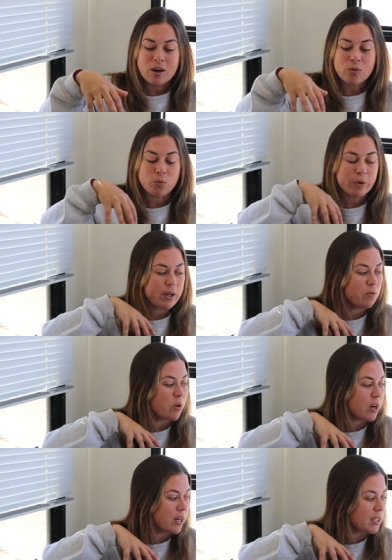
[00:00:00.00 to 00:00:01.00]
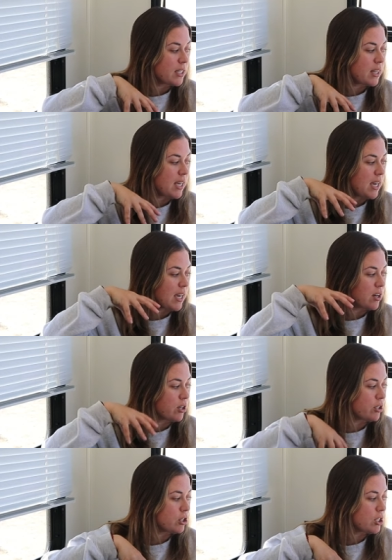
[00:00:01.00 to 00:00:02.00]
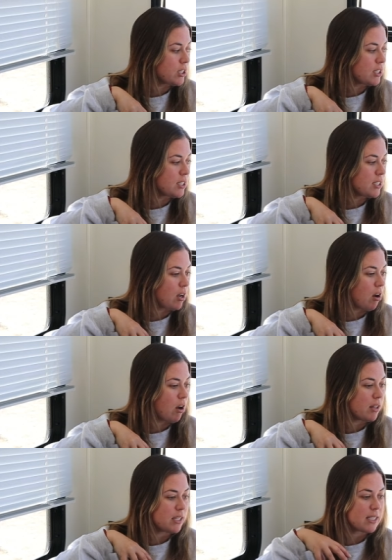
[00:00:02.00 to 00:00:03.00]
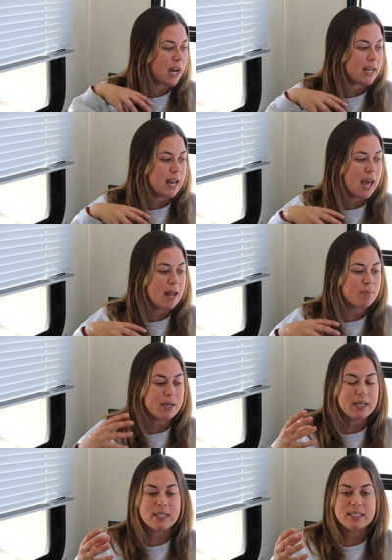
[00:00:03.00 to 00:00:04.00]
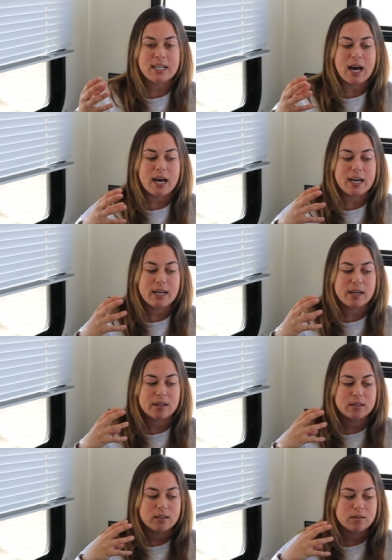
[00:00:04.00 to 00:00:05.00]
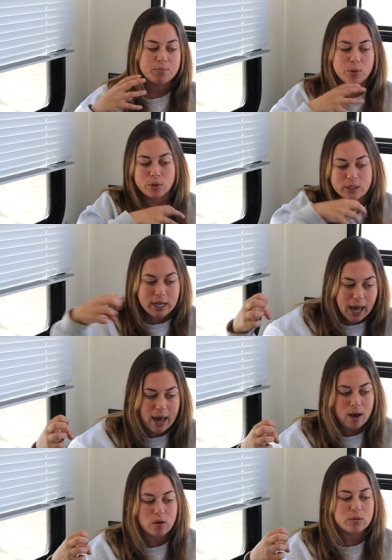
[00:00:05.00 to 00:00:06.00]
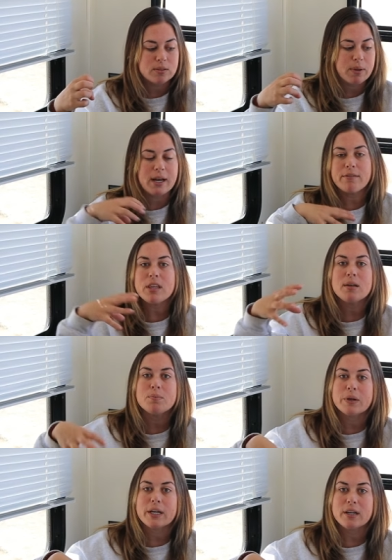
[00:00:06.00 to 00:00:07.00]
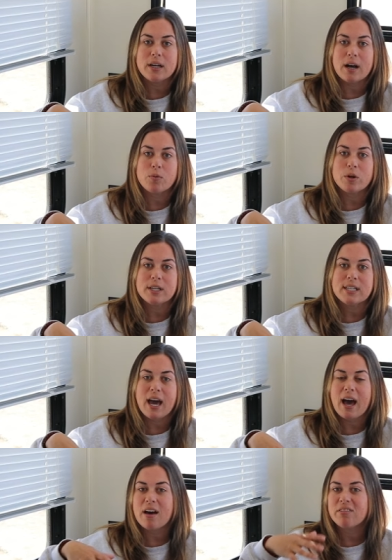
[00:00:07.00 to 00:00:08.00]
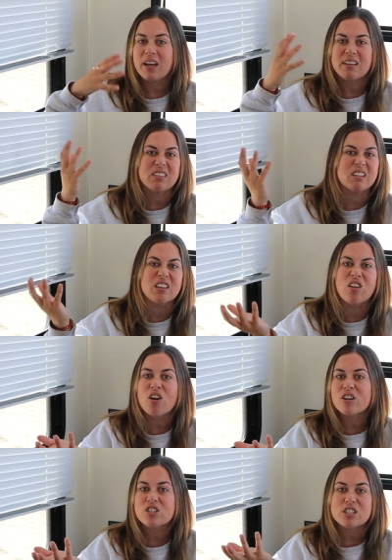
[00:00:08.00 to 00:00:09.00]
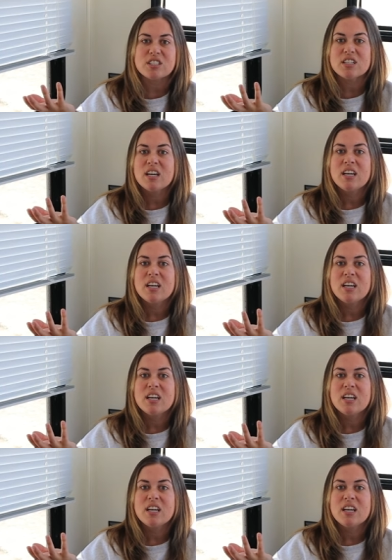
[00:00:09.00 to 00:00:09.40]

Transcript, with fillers: reworked the cushions on the dinette because I pulled it out, made everything bigger. I wanted to have like the largest